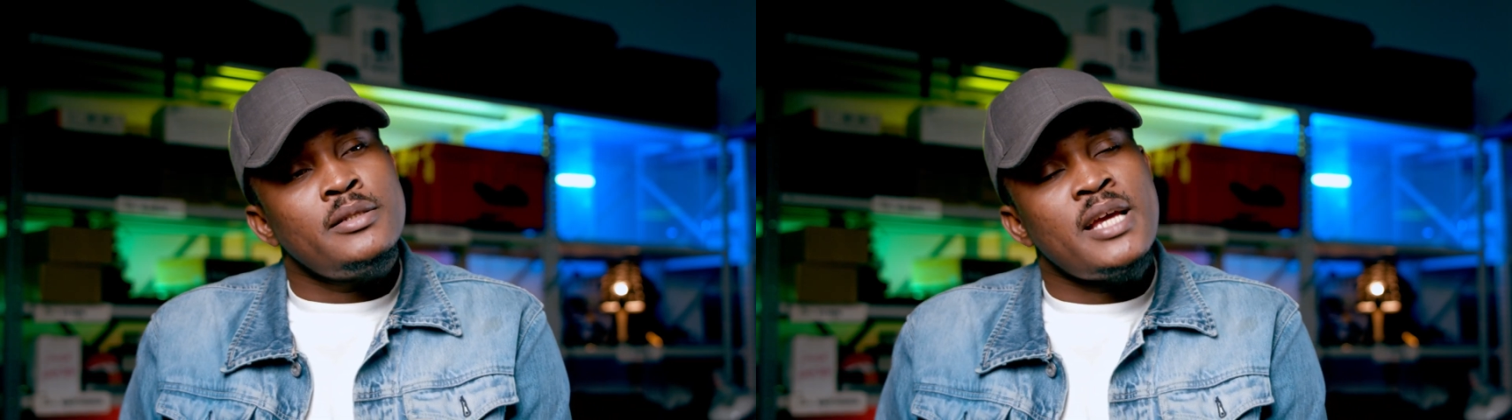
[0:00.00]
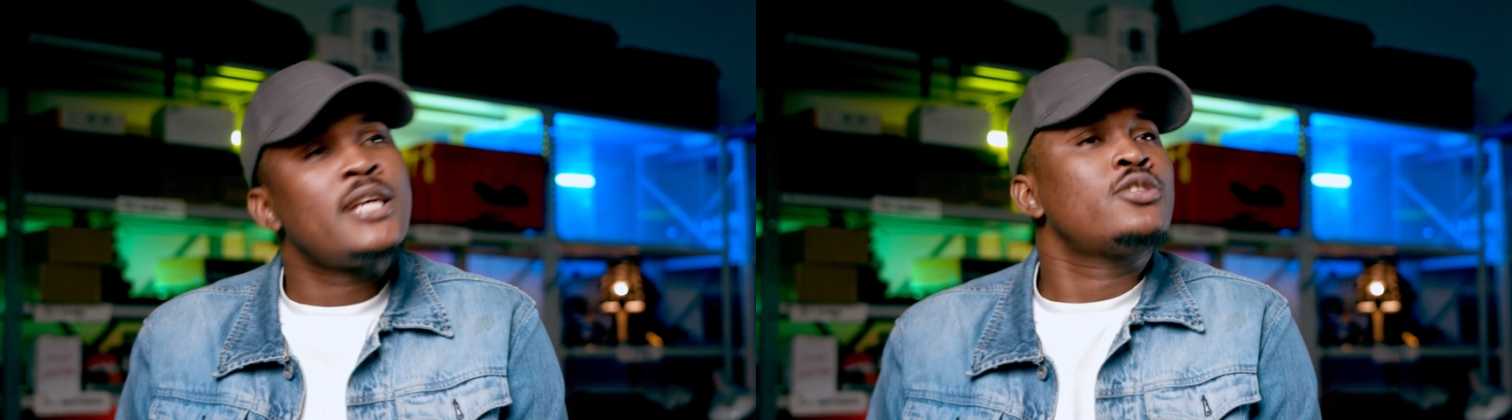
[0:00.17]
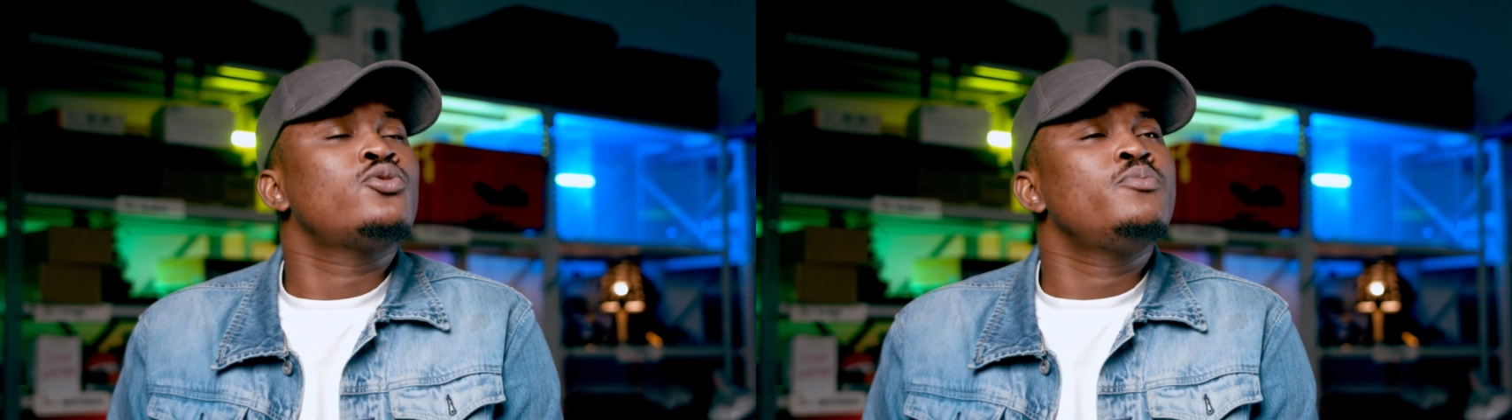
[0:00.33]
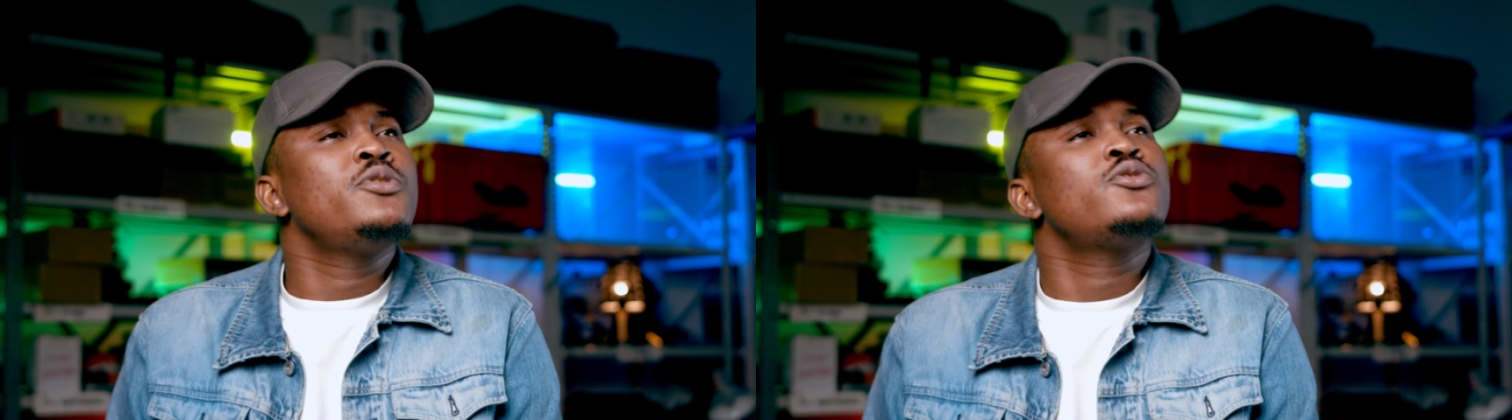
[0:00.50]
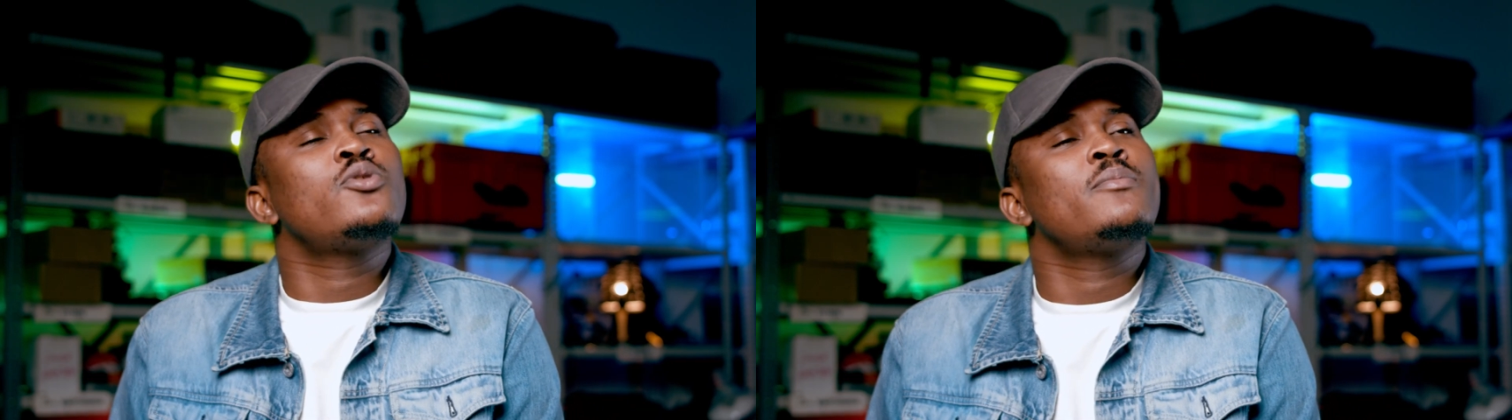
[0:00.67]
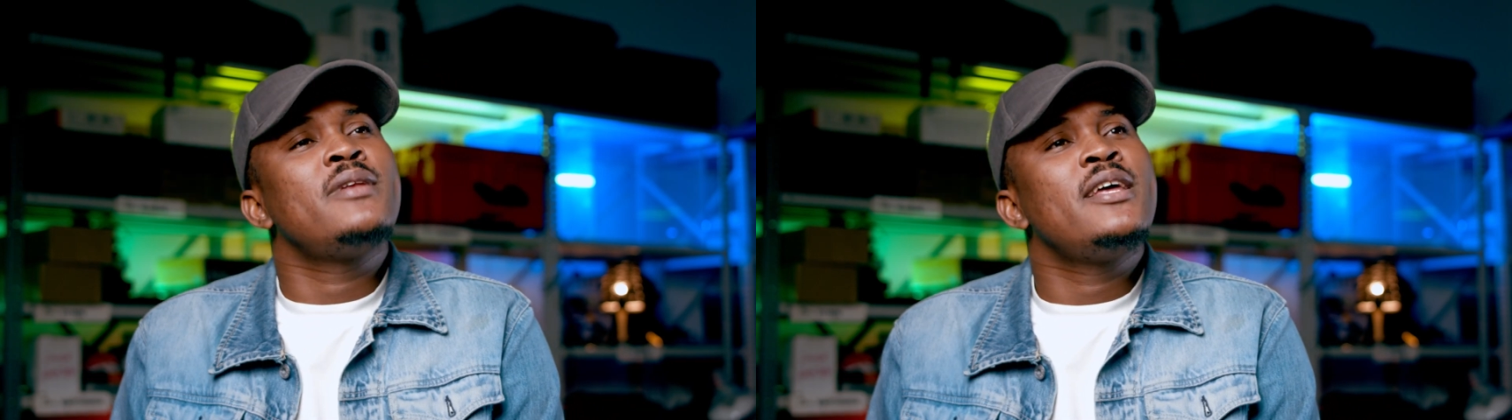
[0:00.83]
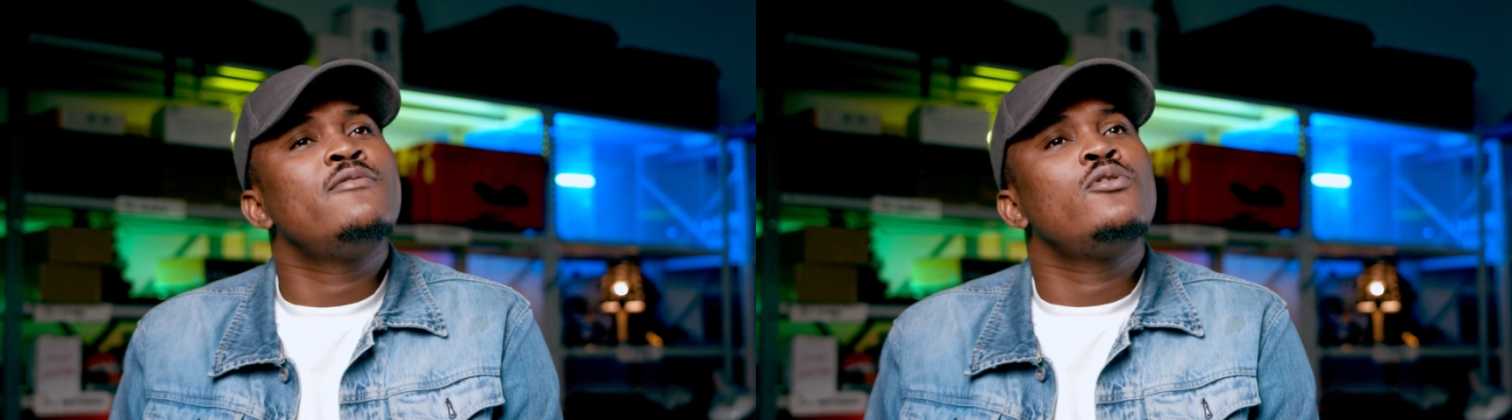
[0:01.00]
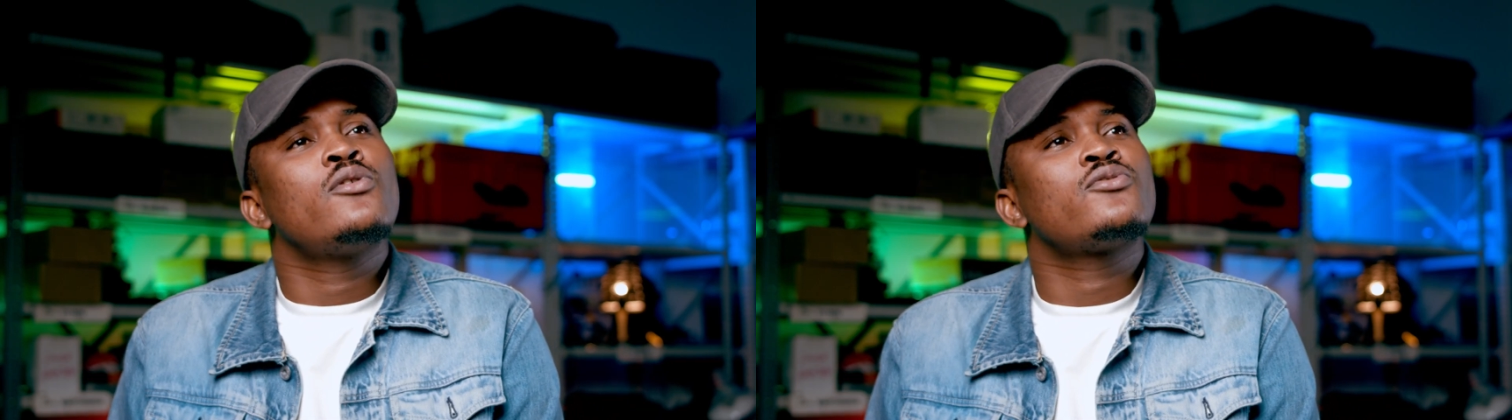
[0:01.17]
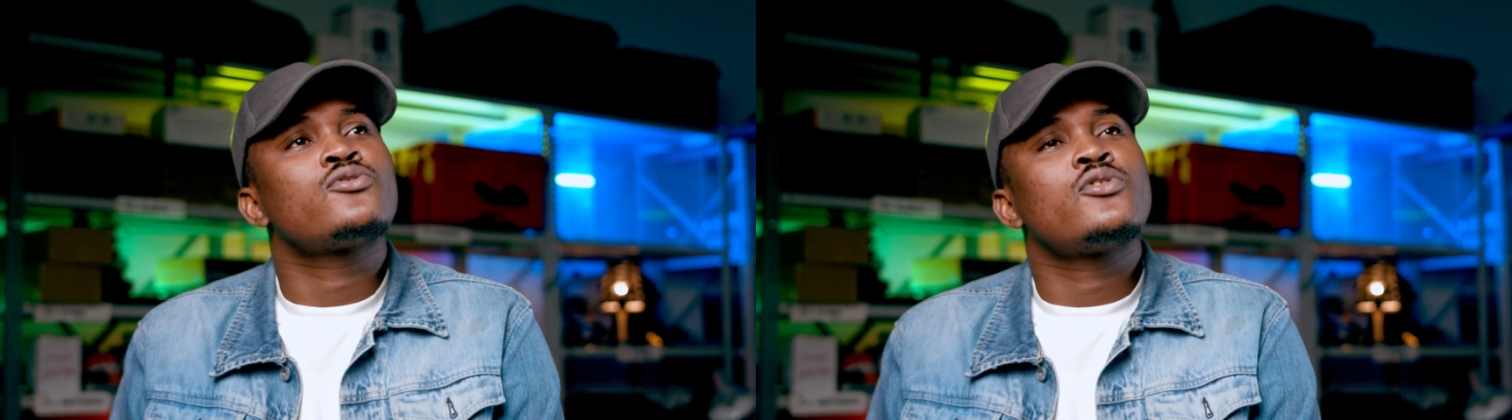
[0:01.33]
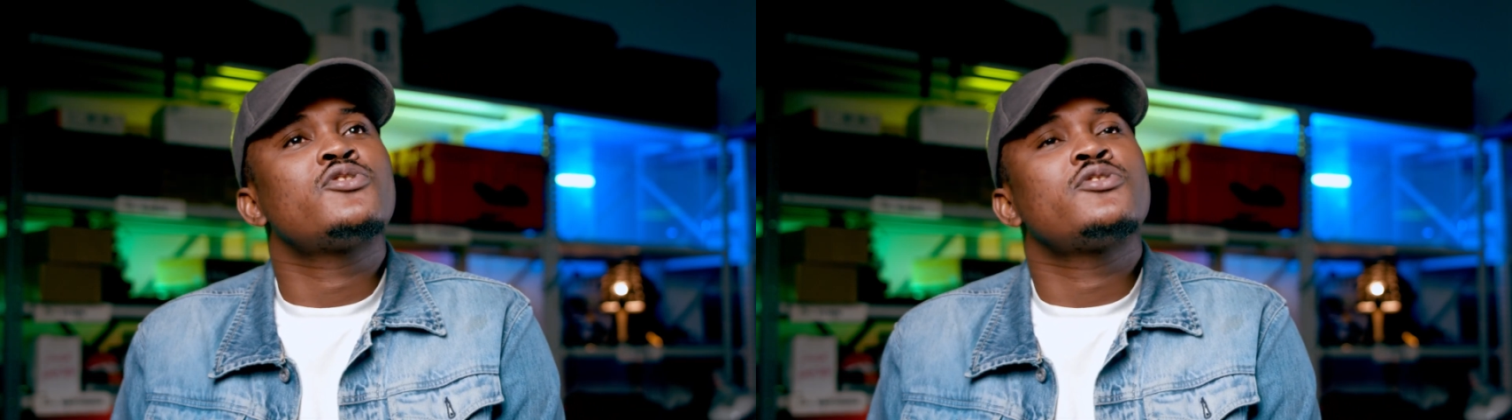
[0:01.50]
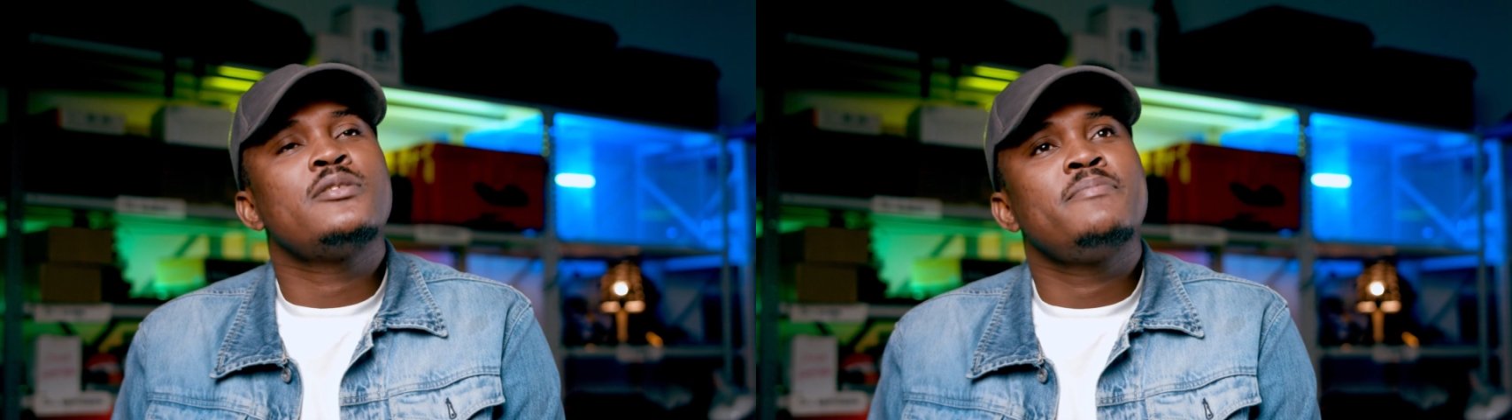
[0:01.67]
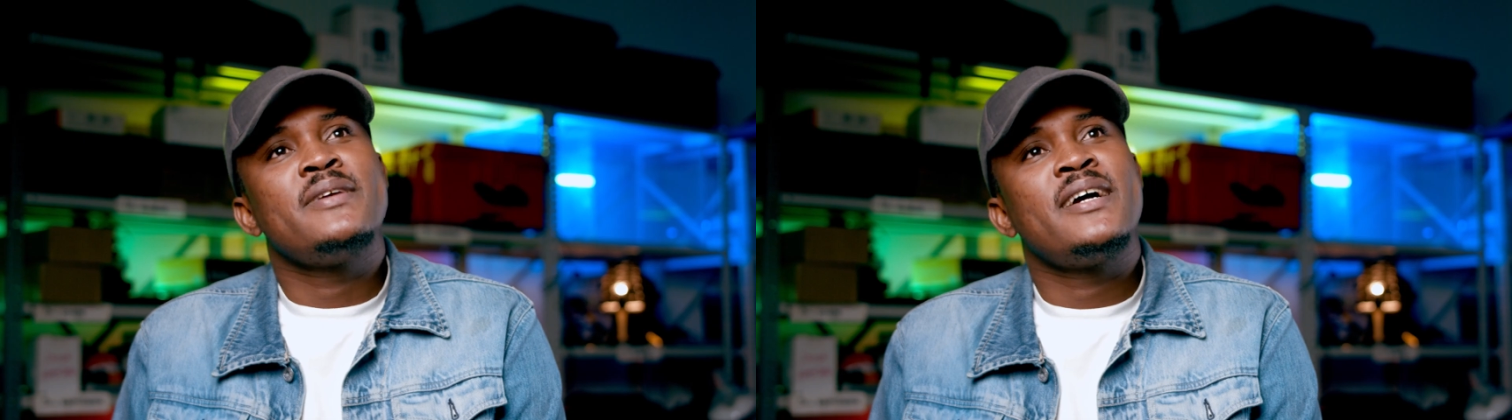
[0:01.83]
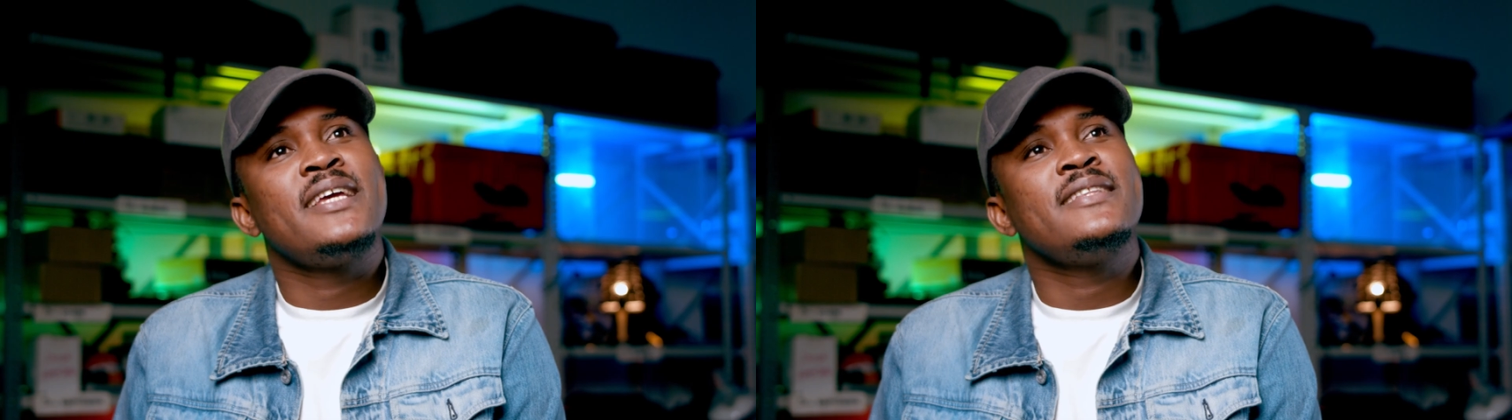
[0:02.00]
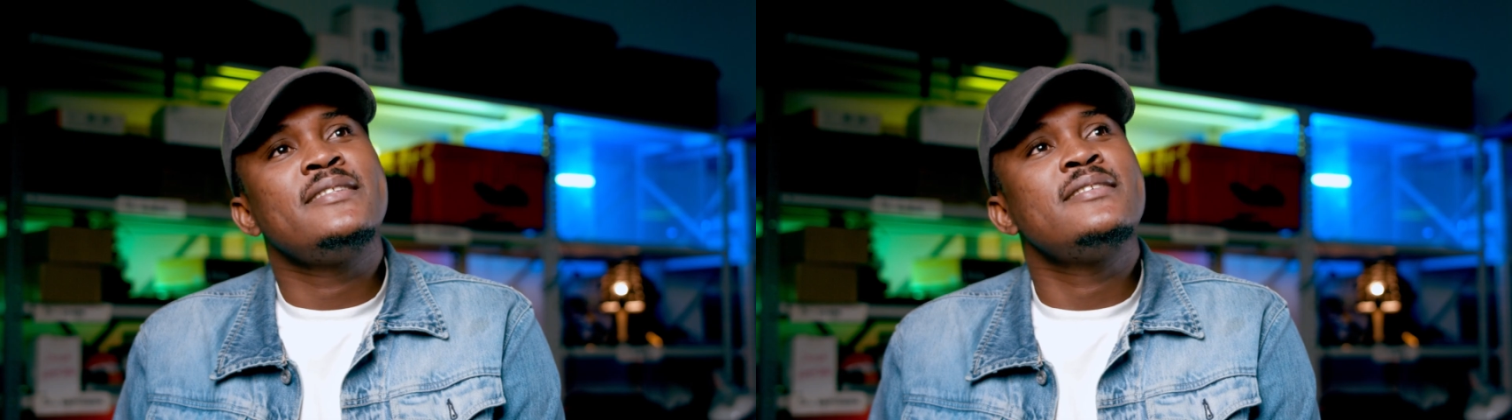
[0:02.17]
there has to be some level of sorcery behind